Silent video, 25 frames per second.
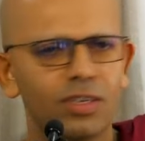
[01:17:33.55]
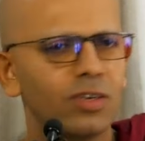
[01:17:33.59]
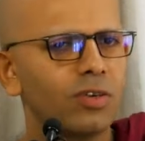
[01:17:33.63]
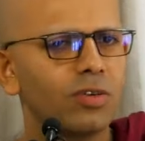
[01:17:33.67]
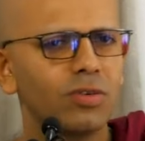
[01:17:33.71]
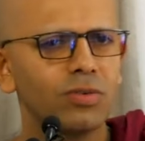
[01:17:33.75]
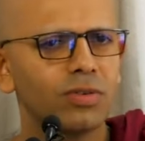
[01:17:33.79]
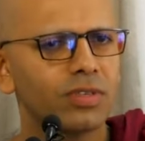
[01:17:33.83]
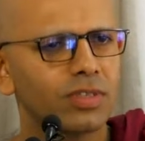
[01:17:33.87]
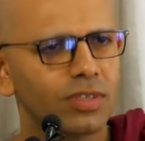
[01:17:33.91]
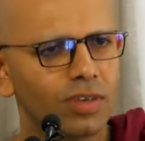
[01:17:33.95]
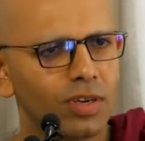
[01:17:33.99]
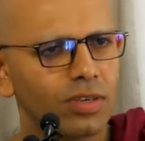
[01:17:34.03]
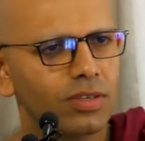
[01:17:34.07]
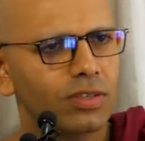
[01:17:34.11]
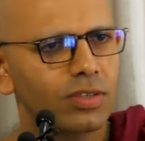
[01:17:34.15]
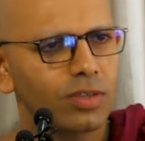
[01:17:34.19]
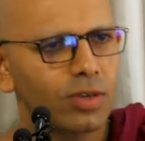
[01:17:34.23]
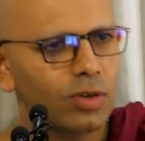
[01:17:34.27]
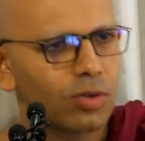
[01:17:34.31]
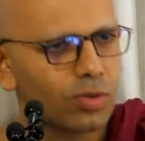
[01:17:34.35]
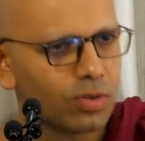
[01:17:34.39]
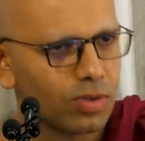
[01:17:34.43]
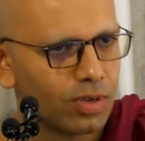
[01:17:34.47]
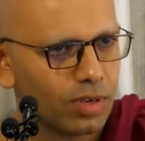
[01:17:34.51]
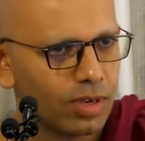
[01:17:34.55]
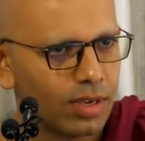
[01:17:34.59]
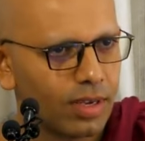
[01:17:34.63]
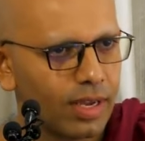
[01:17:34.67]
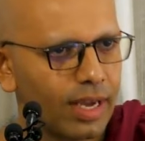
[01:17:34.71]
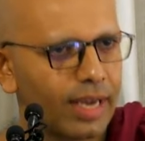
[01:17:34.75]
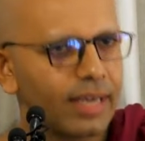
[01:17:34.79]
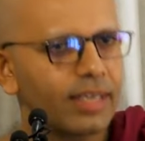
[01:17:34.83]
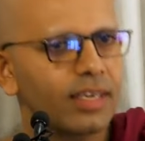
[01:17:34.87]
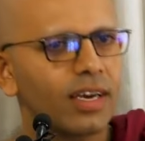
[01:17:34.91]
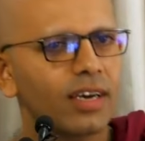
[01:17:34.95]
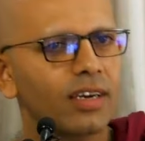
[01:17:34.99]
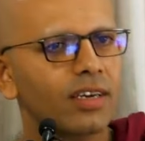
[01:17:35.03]
No, it's not so.
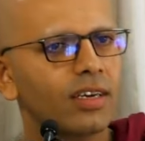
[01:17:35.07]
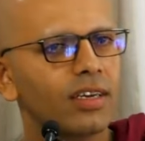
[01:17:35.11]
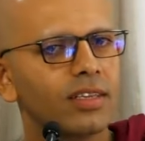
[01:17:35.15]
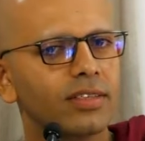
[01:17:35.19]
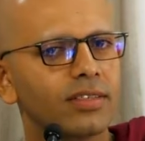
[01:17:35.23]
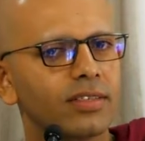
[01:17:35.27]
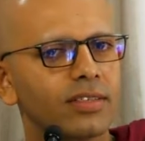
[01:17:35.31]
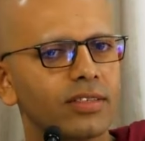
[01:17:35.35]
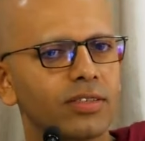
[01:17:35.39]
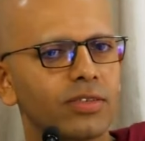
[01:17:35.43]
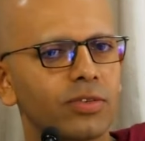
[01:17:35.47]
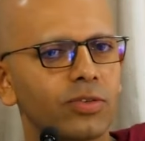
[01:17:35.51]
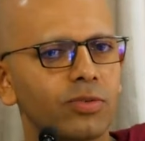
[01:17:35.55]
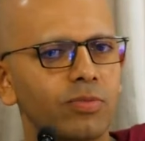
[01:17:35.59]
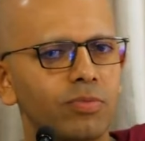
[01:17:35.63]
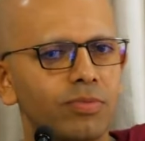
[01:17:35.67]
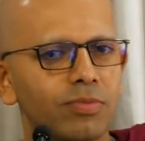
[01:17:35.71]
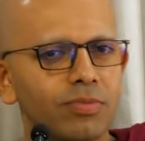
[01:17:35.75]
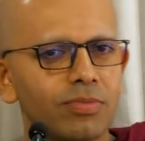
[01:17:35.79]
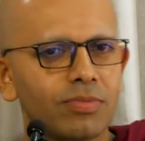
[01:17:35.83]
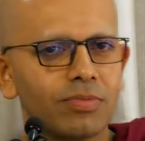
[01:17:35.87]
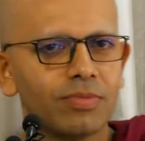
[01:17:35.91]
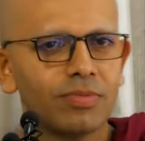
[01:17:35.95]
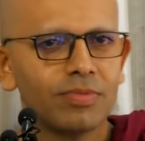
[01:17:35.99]
Any Arahants in the room?